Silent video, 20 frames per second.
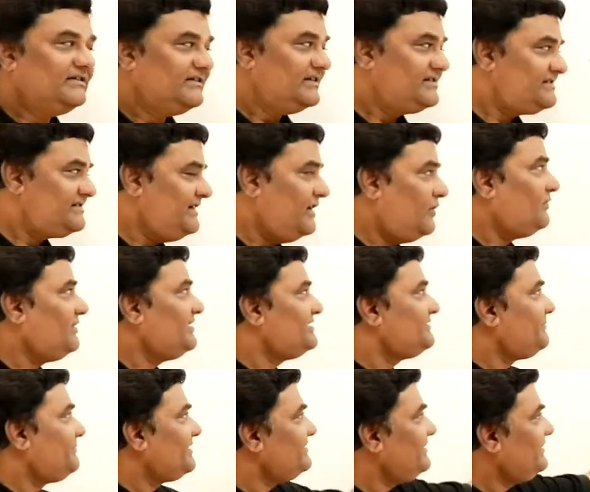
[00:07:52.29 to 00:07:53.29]
The cout
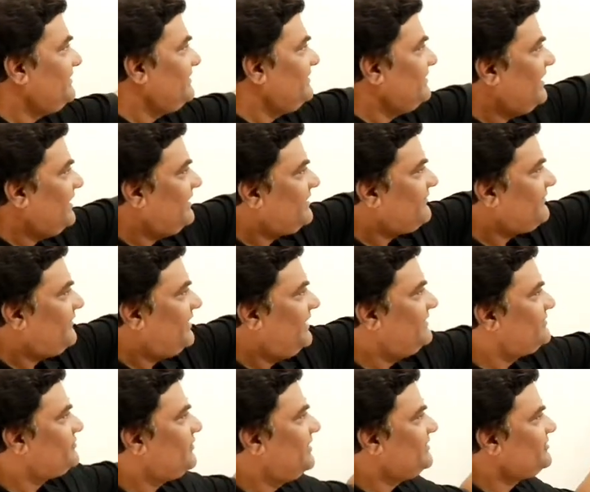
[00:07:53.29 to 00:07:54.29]
is present in the header
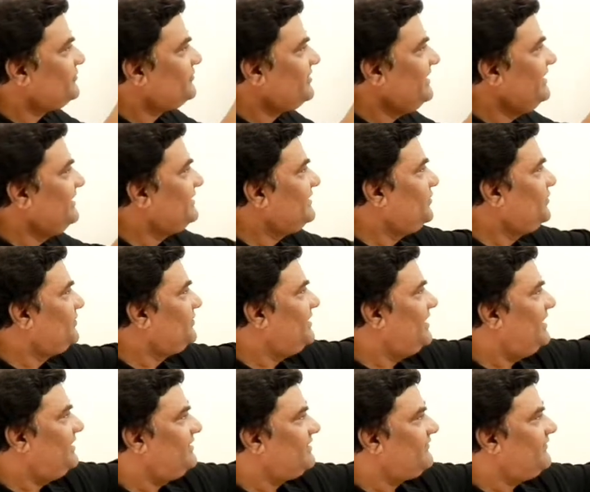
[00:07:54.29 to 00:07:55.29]
file, so I should include
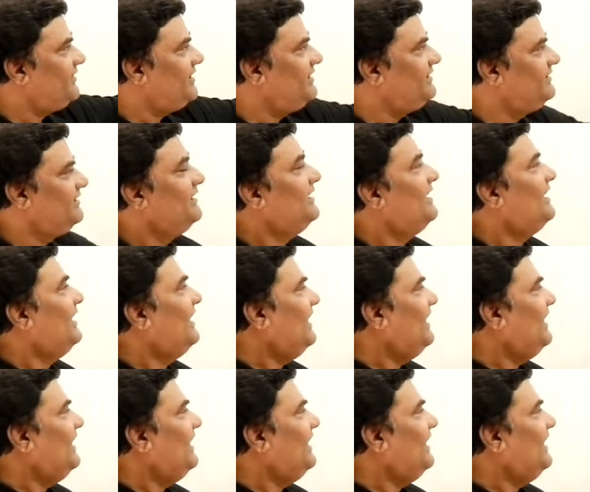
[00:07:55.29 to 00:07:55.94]
the header file,